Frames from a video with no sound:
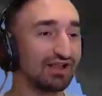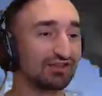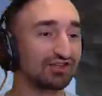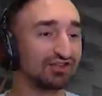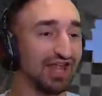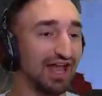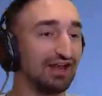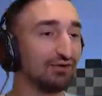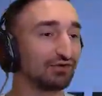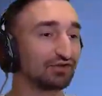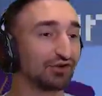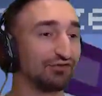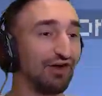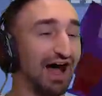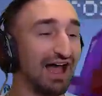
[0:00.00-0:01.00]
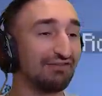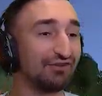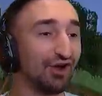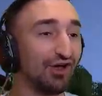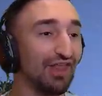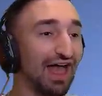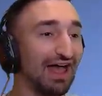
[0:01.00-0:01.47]
Stead oh, survived
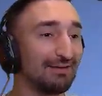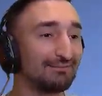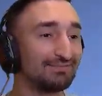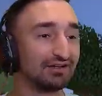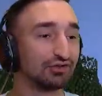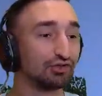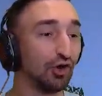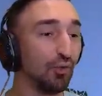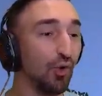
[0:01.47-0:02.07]
all that? Good